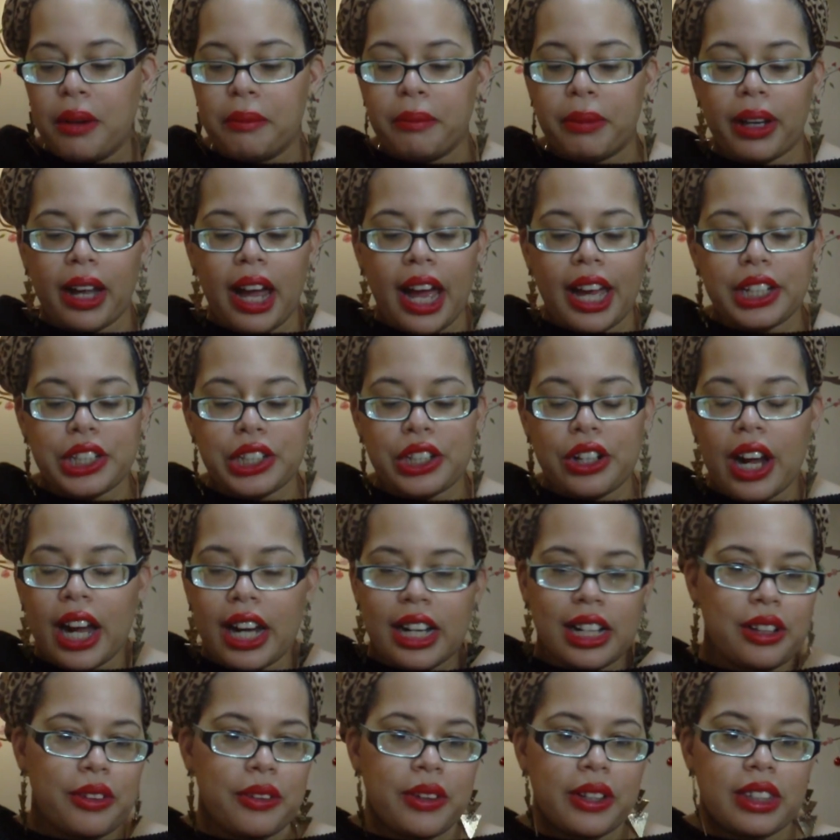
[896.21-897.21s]
But I
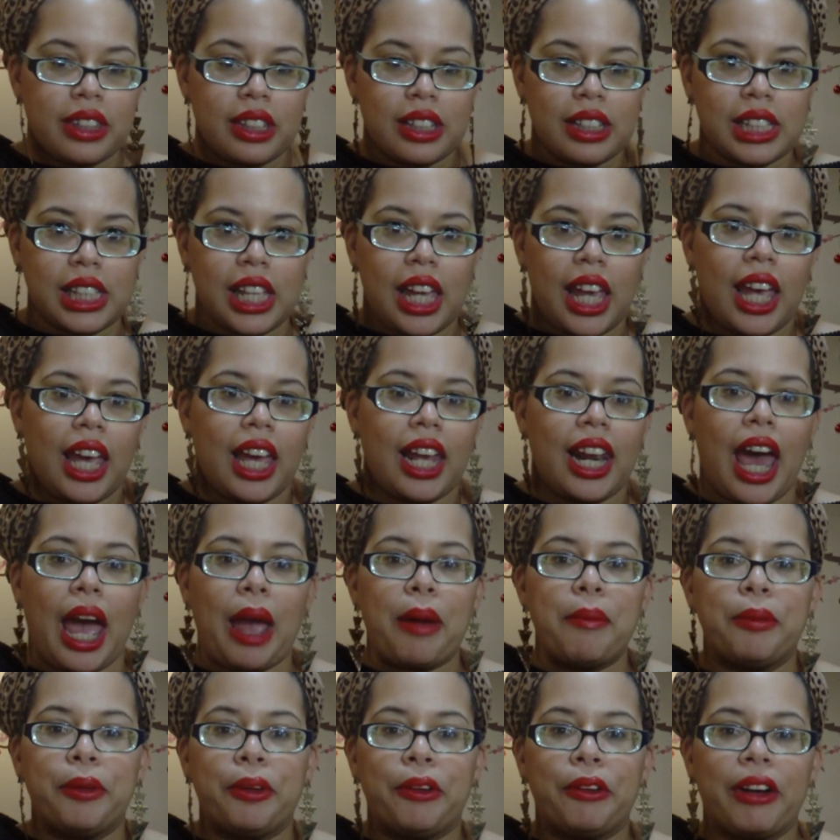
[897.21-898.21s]
tried it with this and
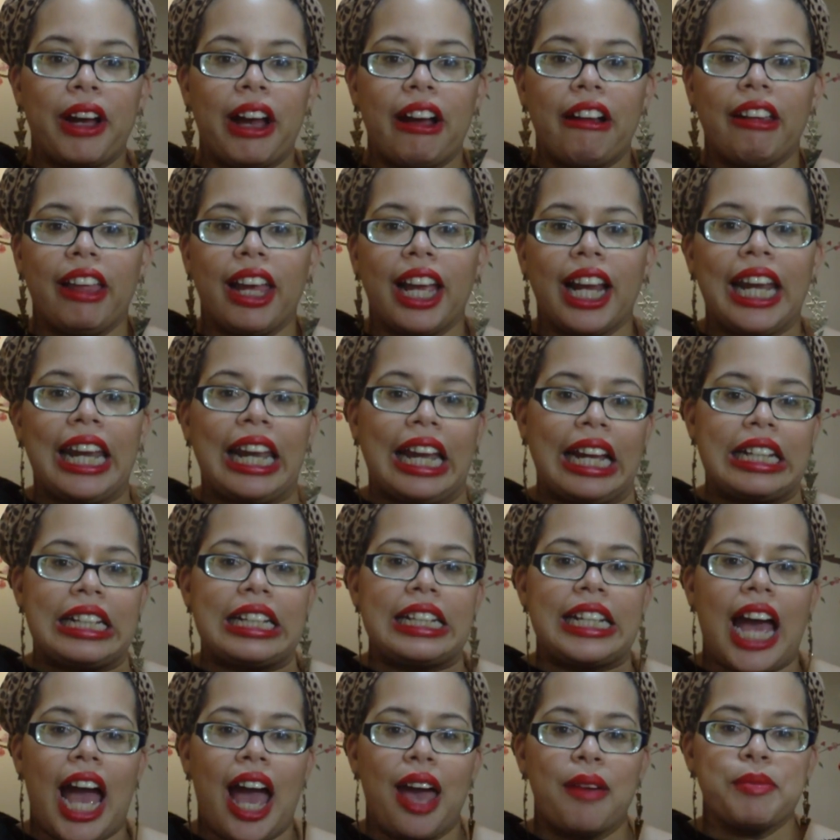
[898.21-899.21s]
I broke out like
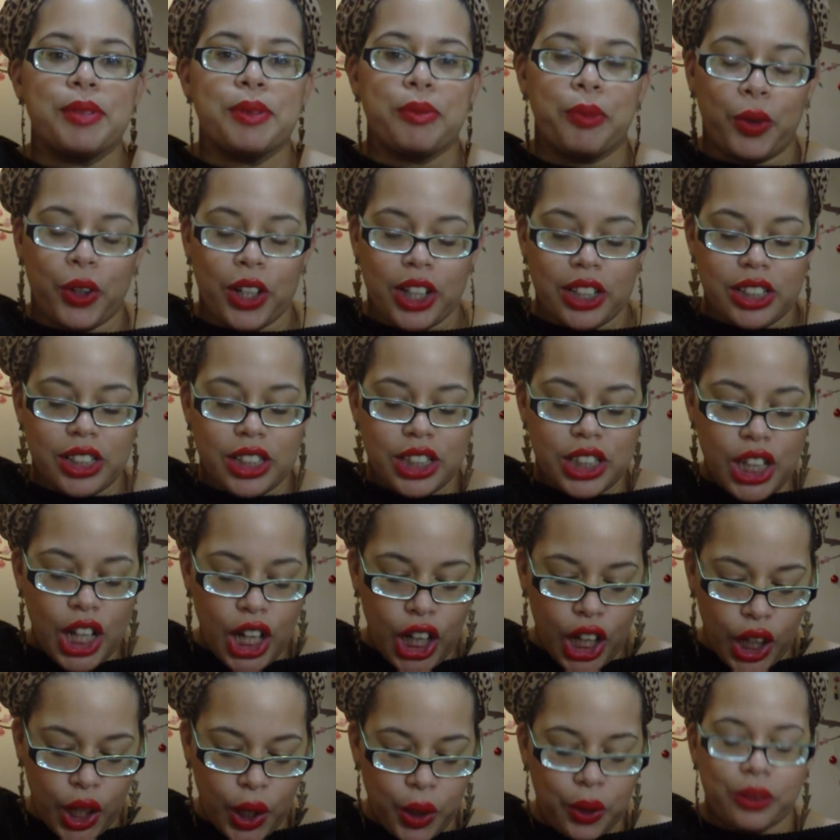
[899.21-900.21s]
90 times more.
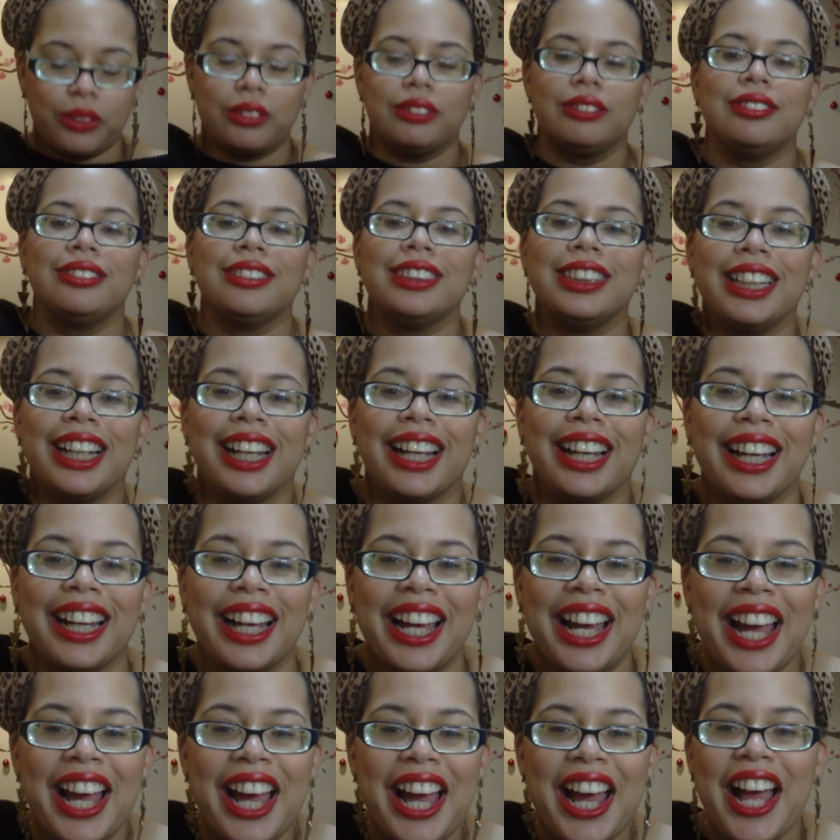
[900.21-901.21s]
So
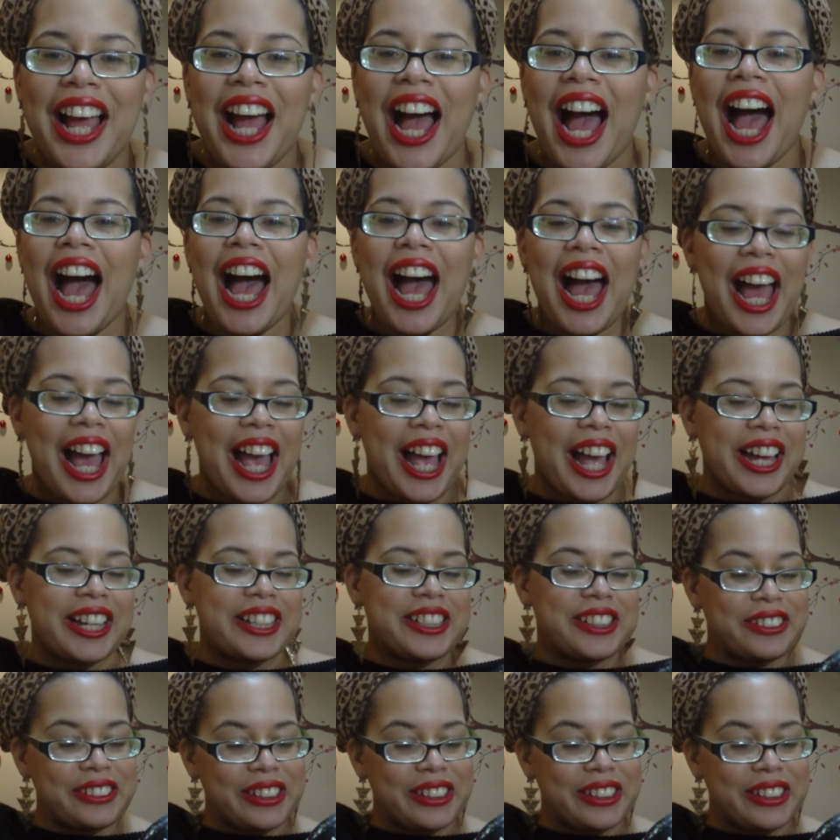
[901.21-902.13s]
I